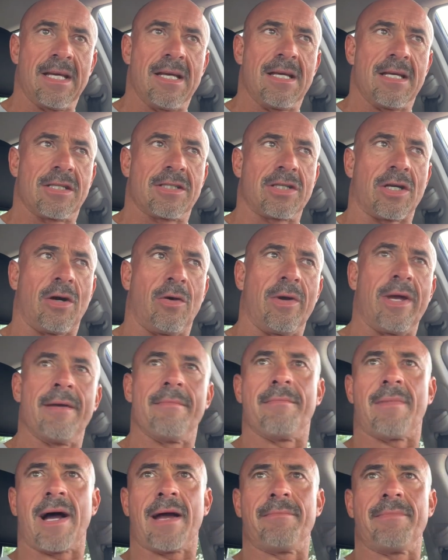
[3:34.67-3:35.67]
So it
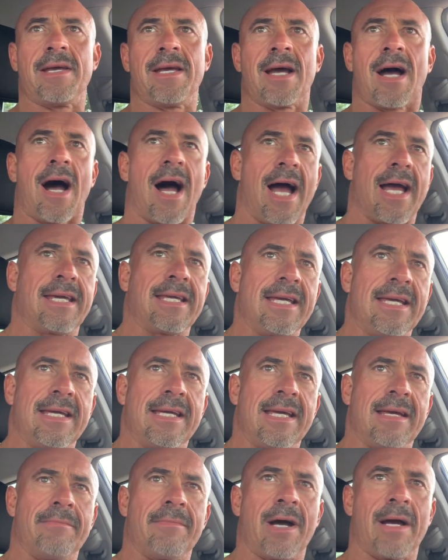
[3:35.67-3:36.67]
might be
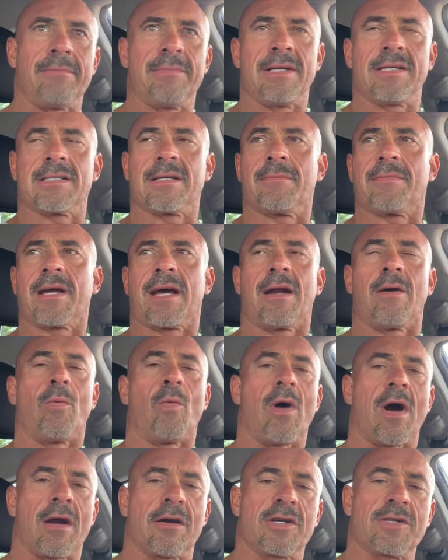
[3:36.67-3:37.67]
hiking, it might be some kind of
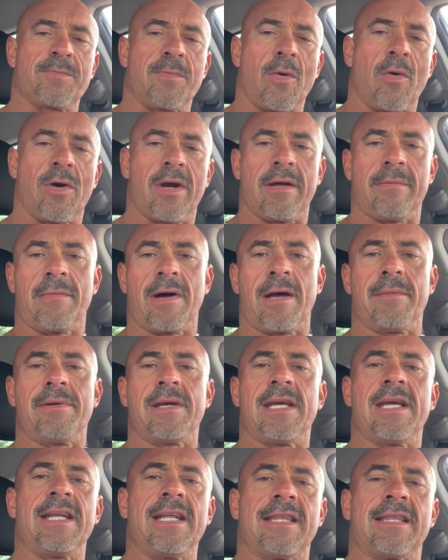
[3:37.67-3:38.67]
water sport, it might
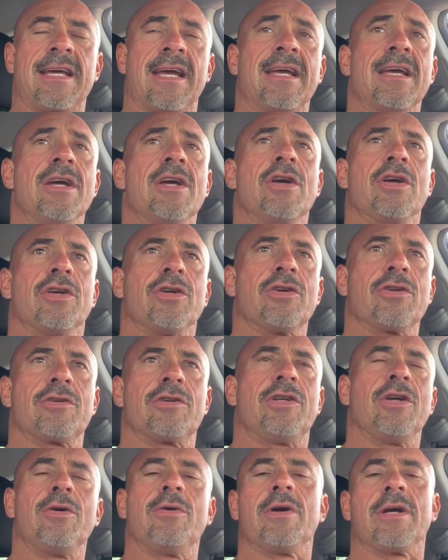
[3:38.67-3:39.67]
be anything. You're
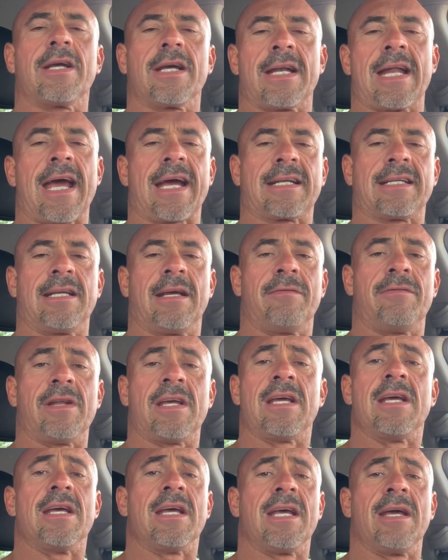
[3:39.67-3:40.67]
doing an
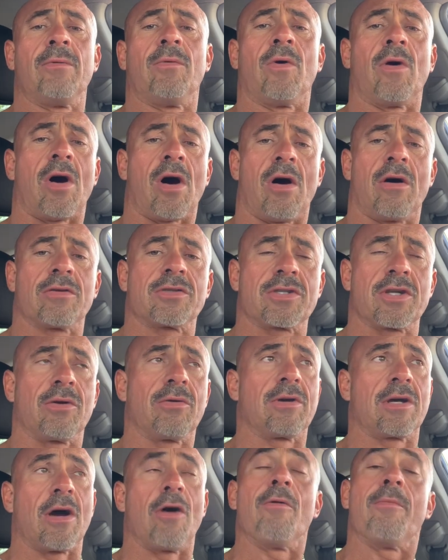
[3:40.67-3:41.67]
activity. It will also
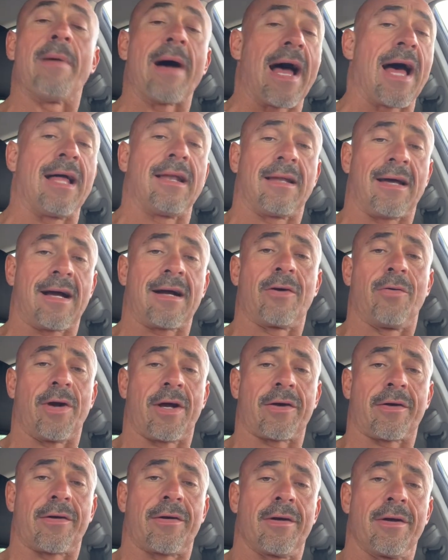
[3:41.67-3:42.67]
go by a lot
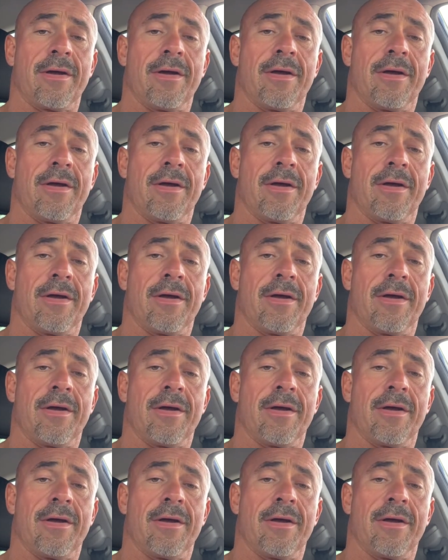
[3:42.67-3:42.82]
quicker.